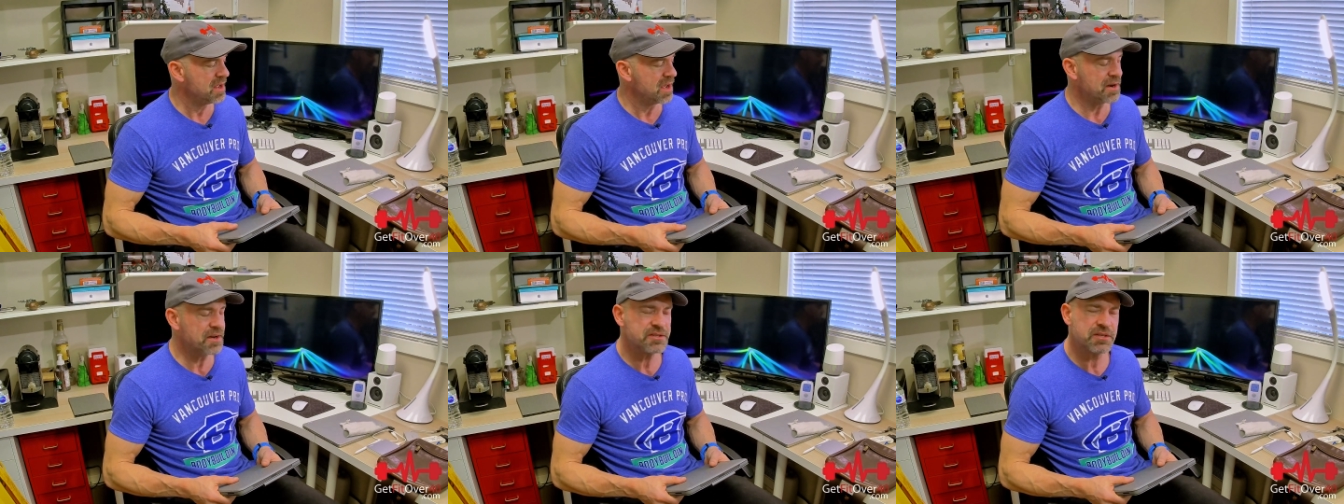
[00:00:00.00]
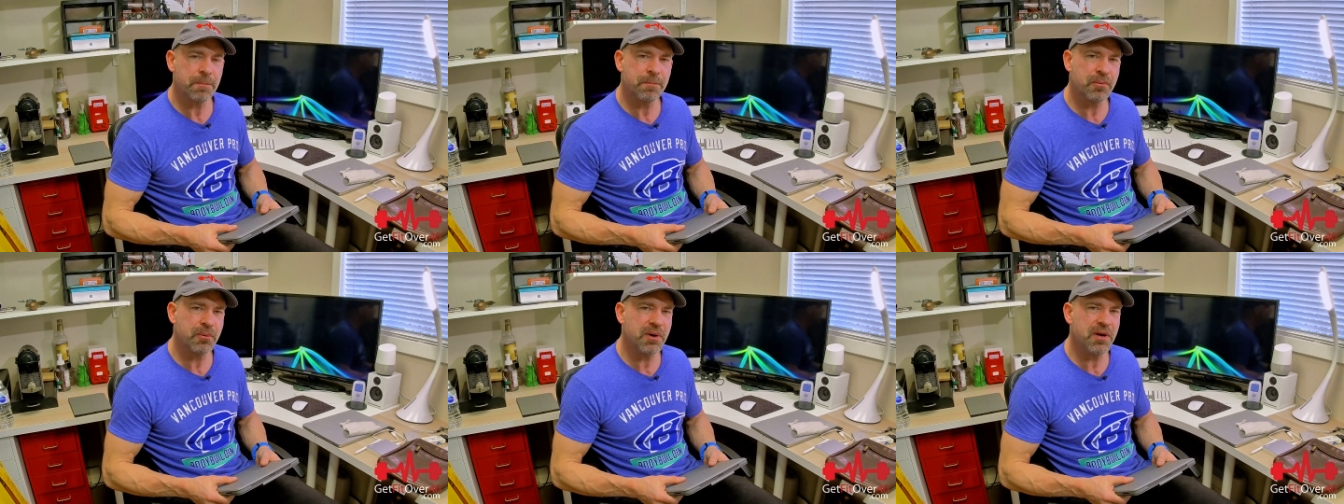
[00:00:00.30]
And it's
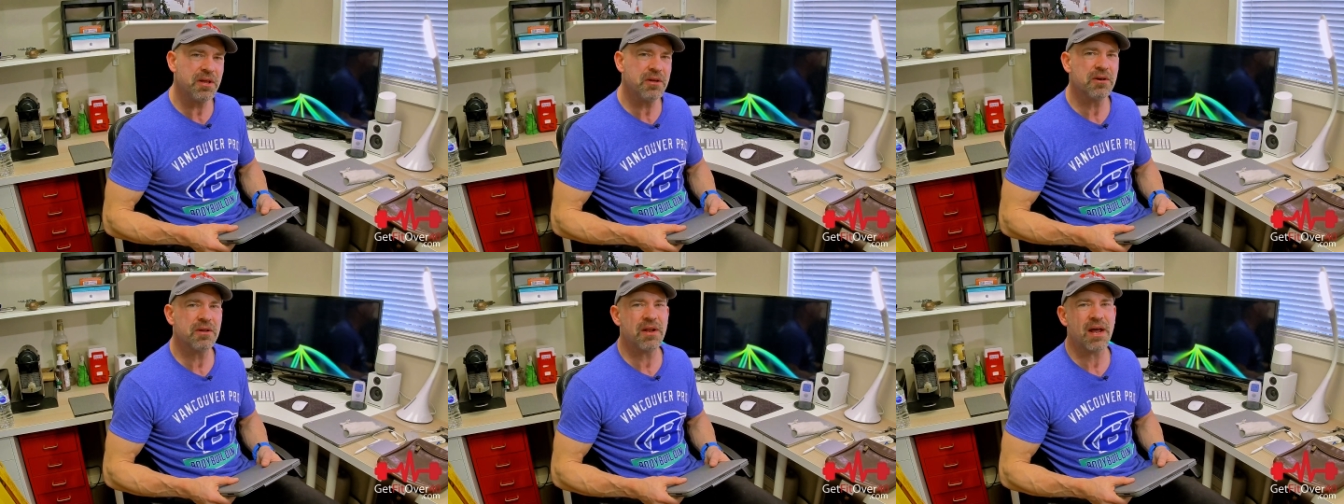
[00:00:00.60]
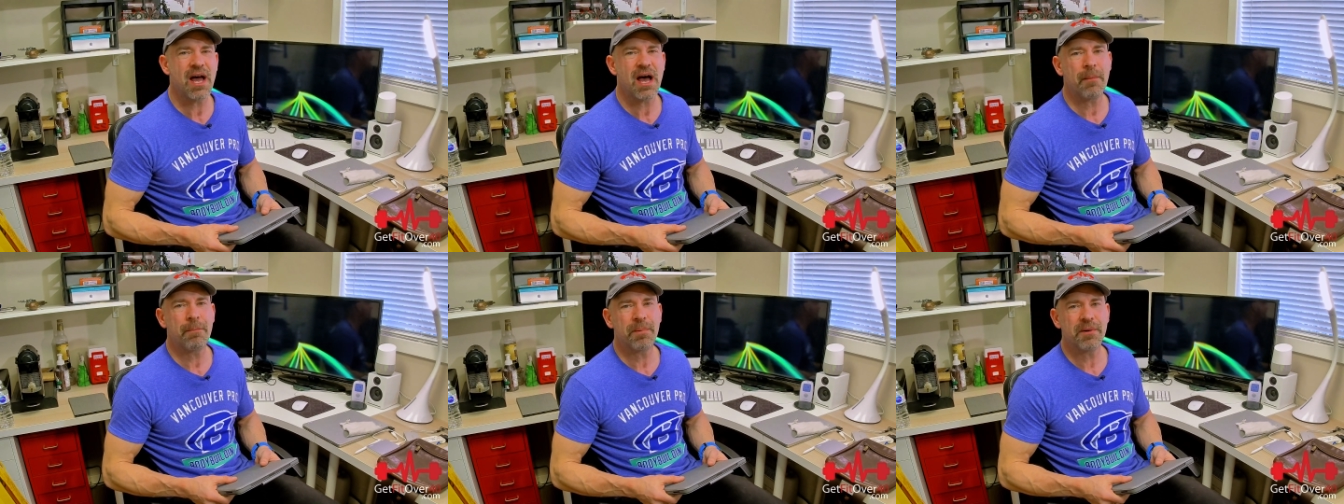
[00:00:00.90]
a pretty good
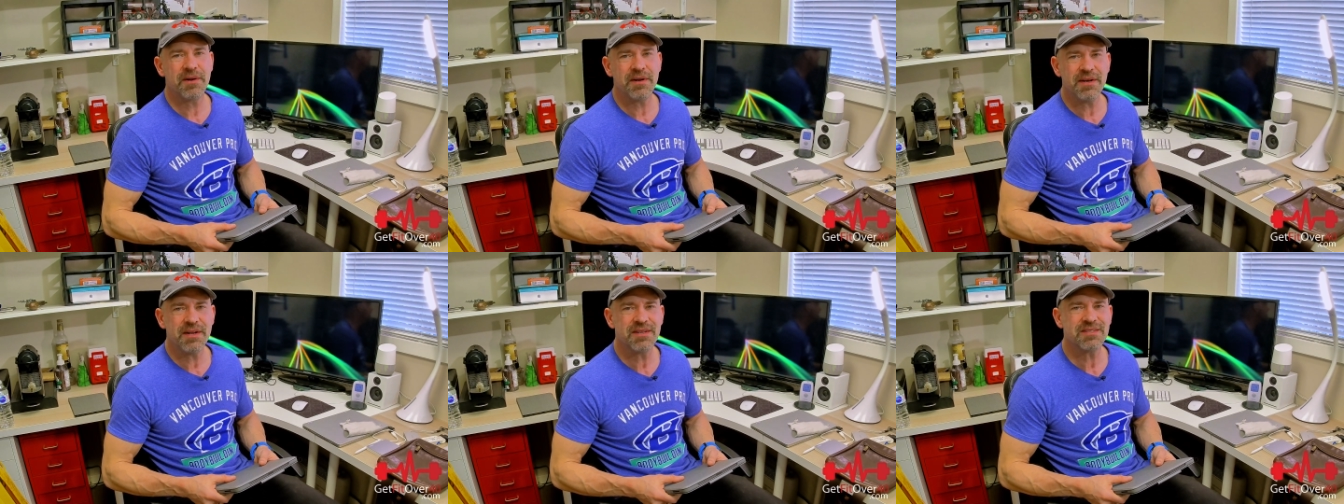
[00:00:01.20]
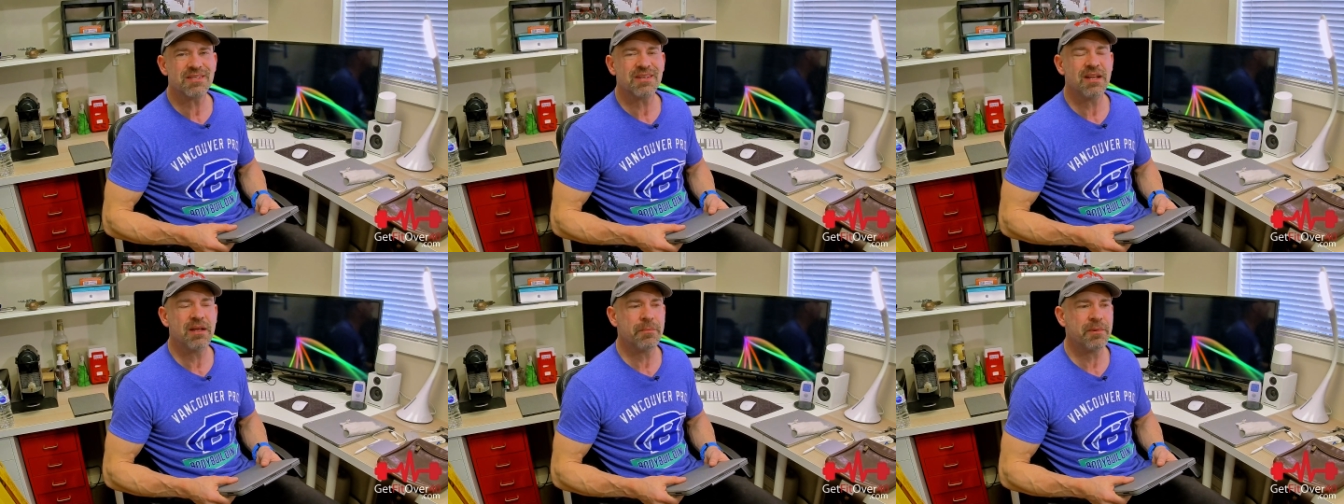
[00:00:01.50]
app, but it
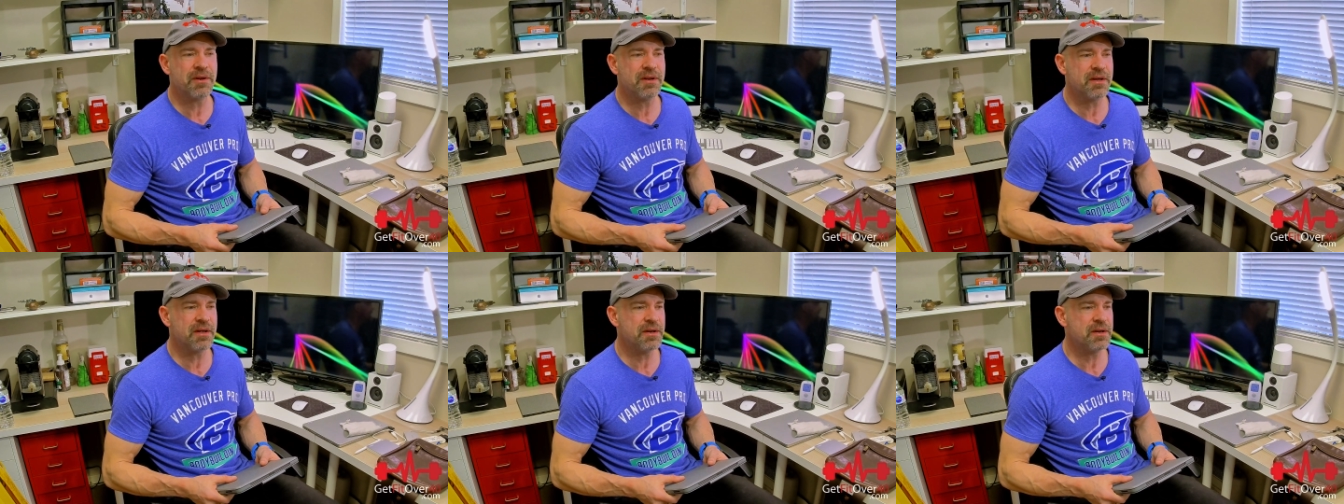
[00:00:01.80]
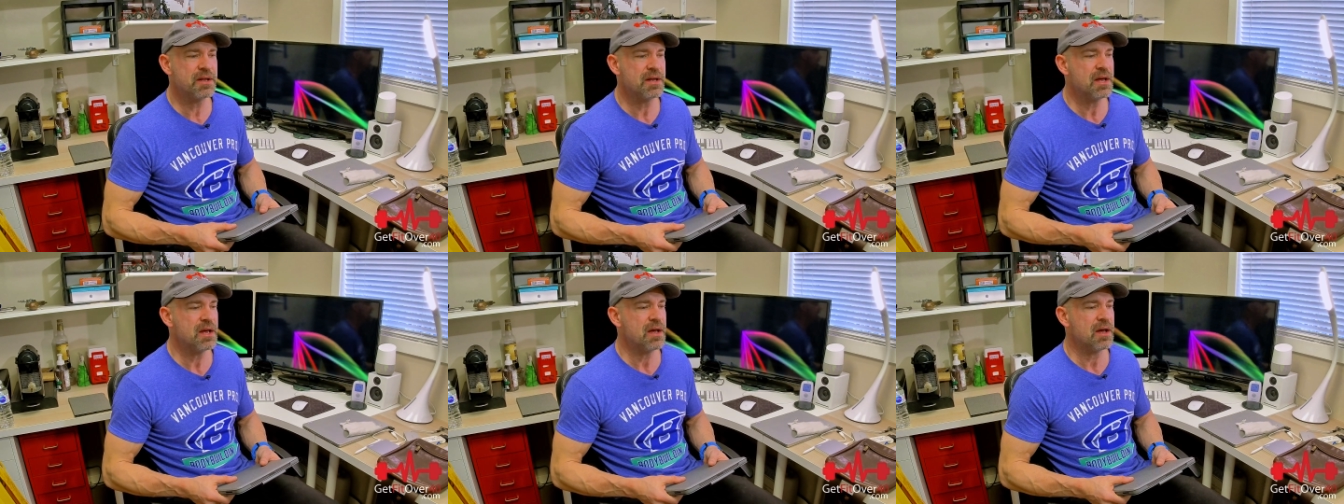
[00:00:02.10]
is limited.